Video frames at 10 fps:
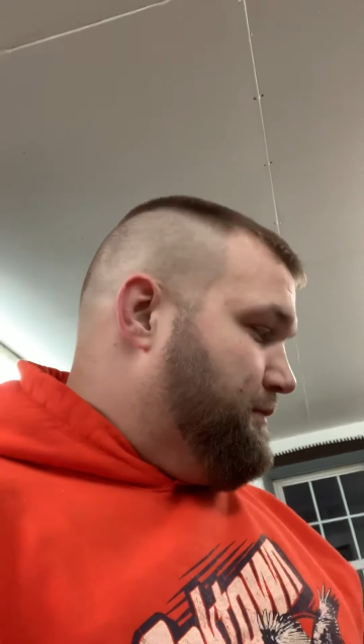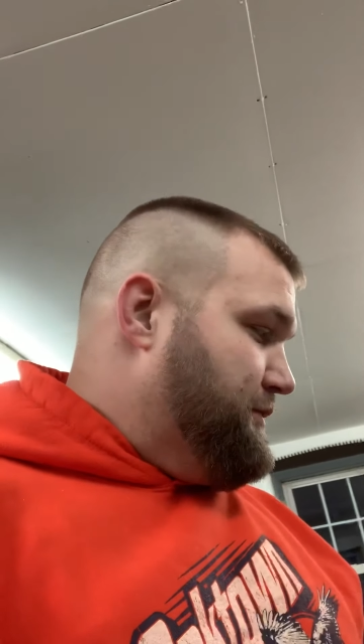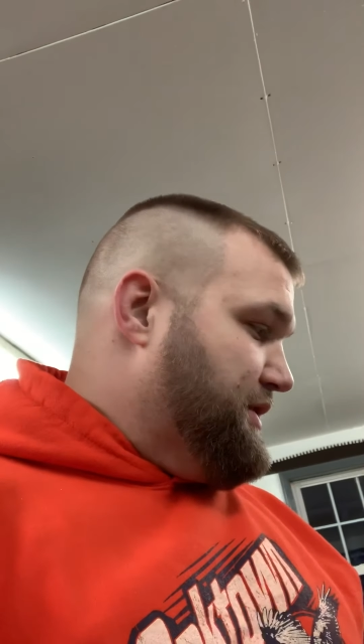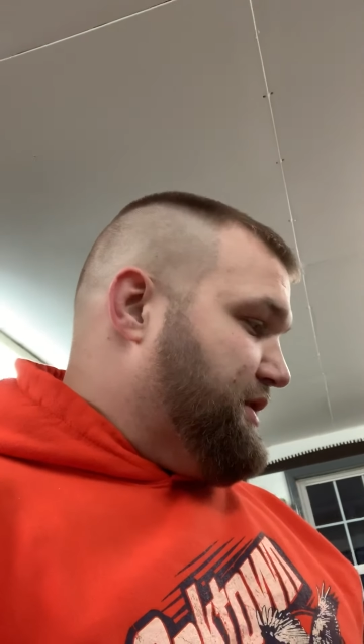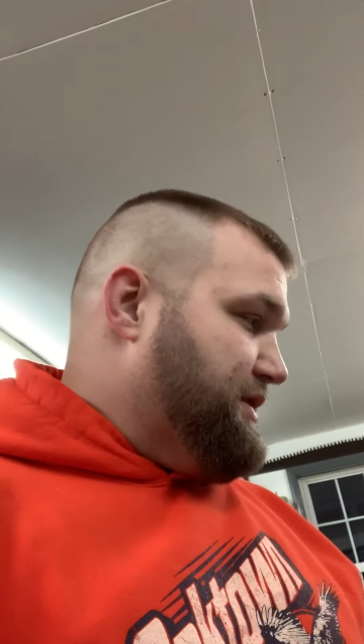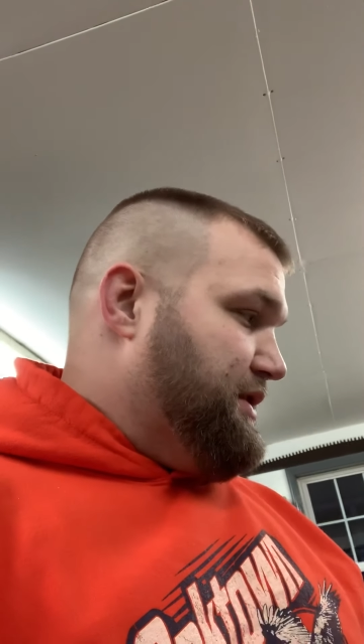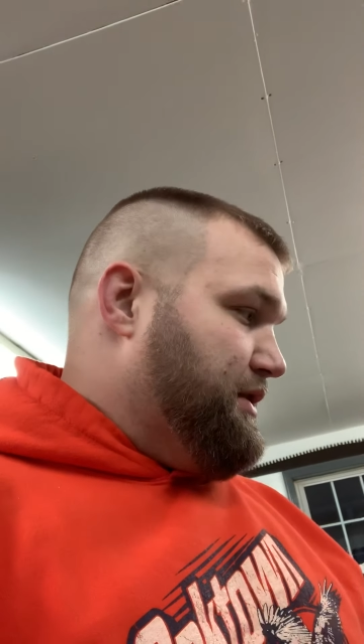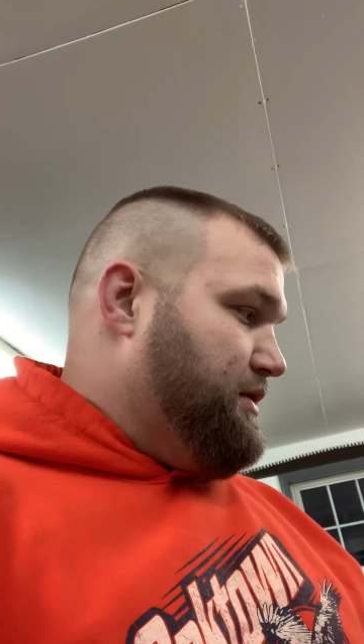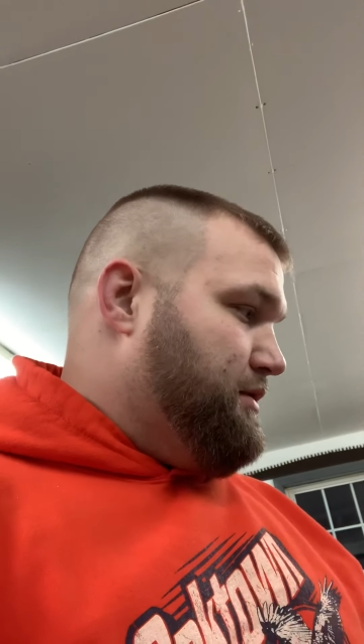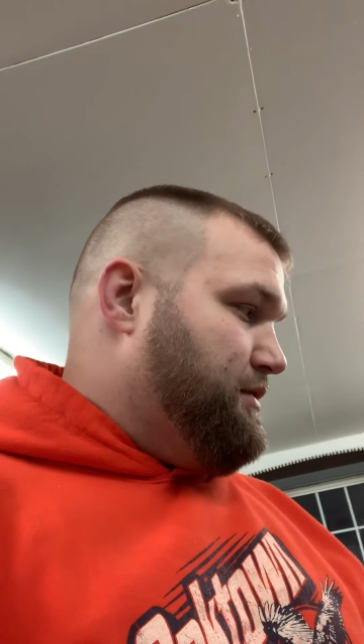just because
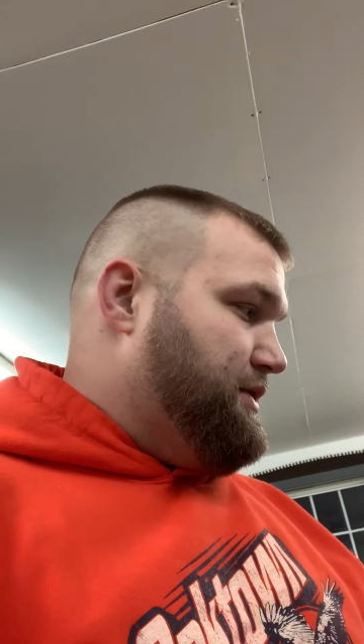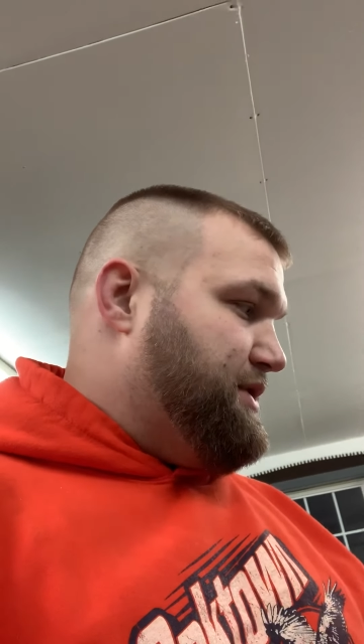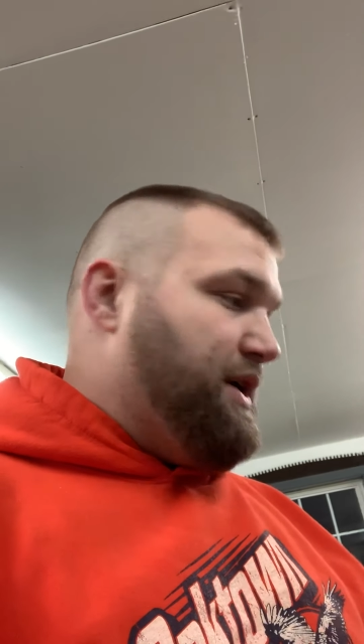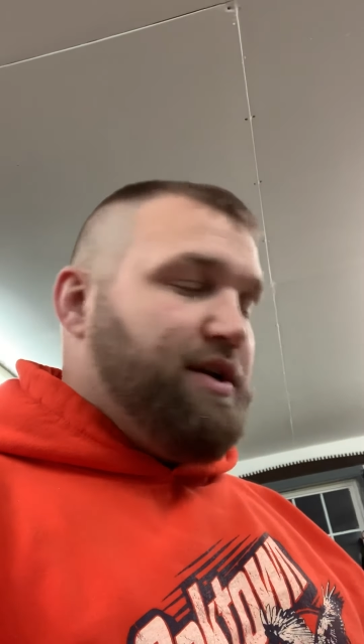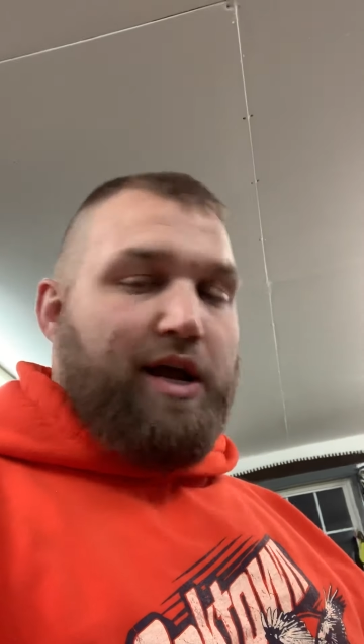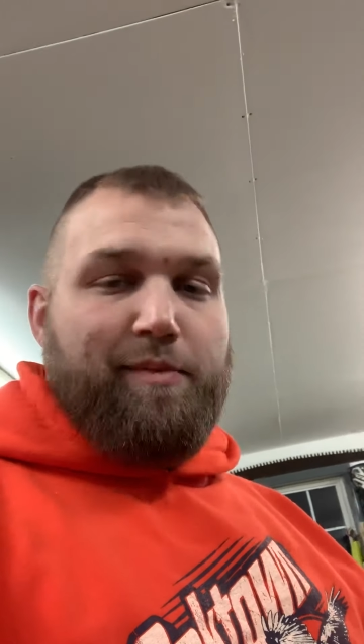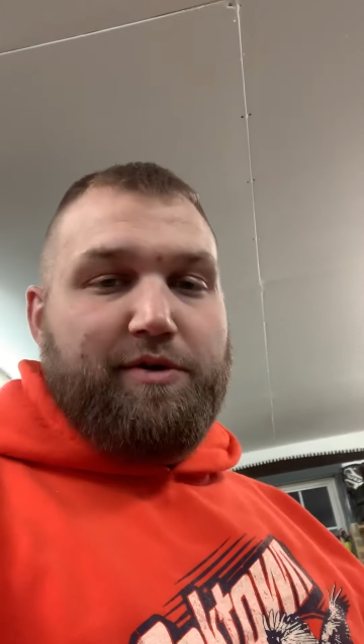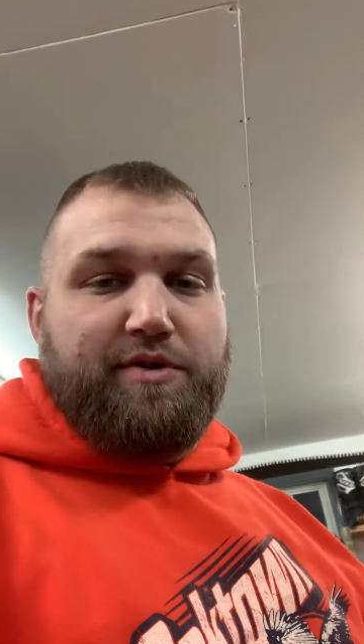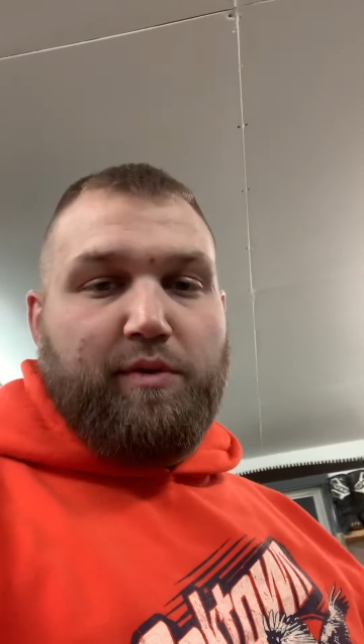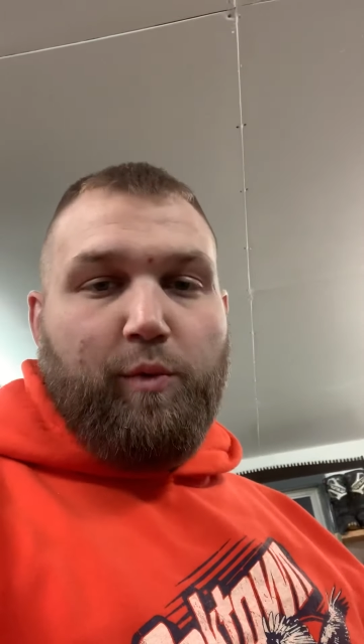they're sun
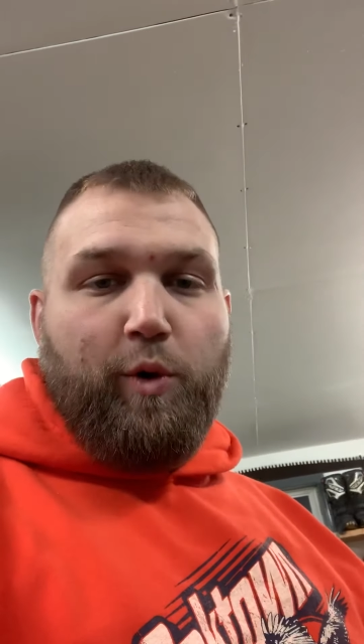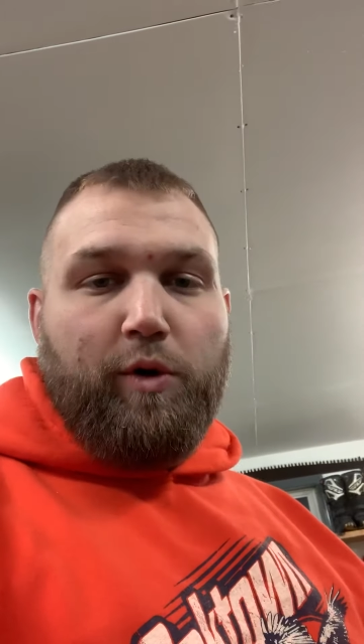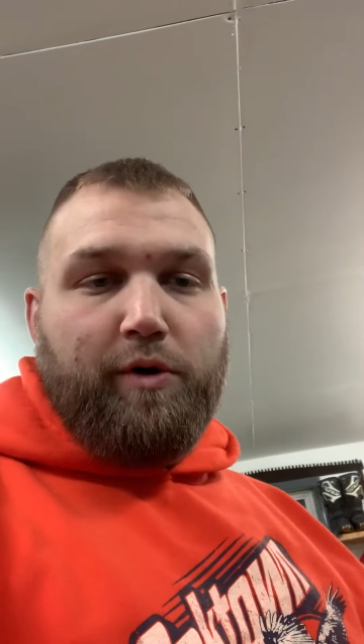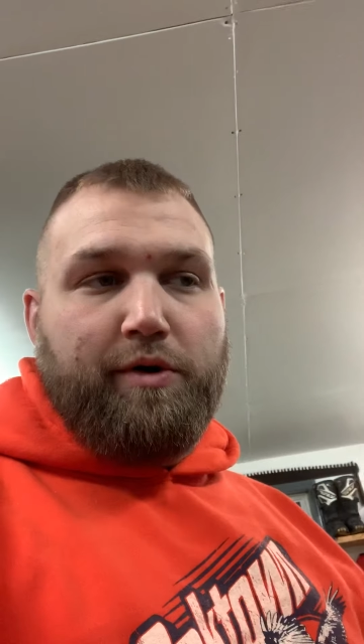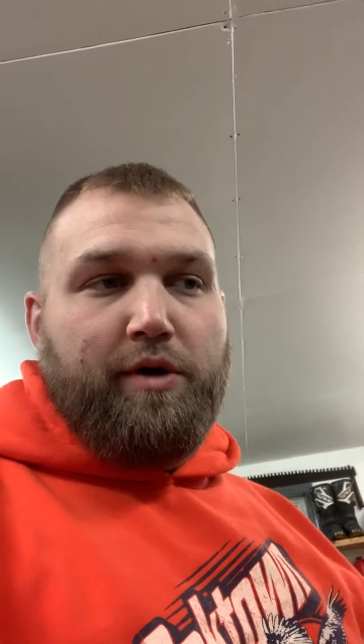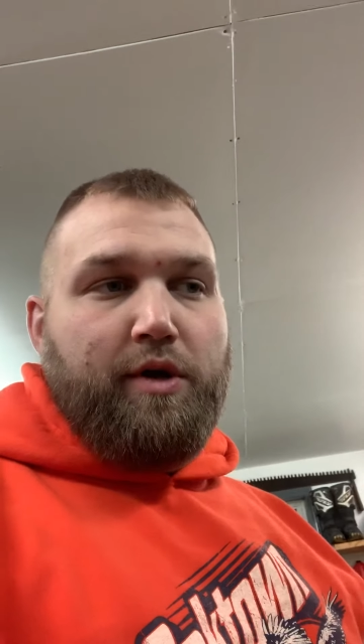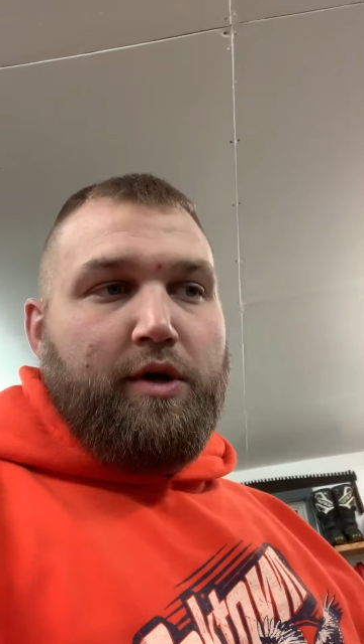damaged and worn.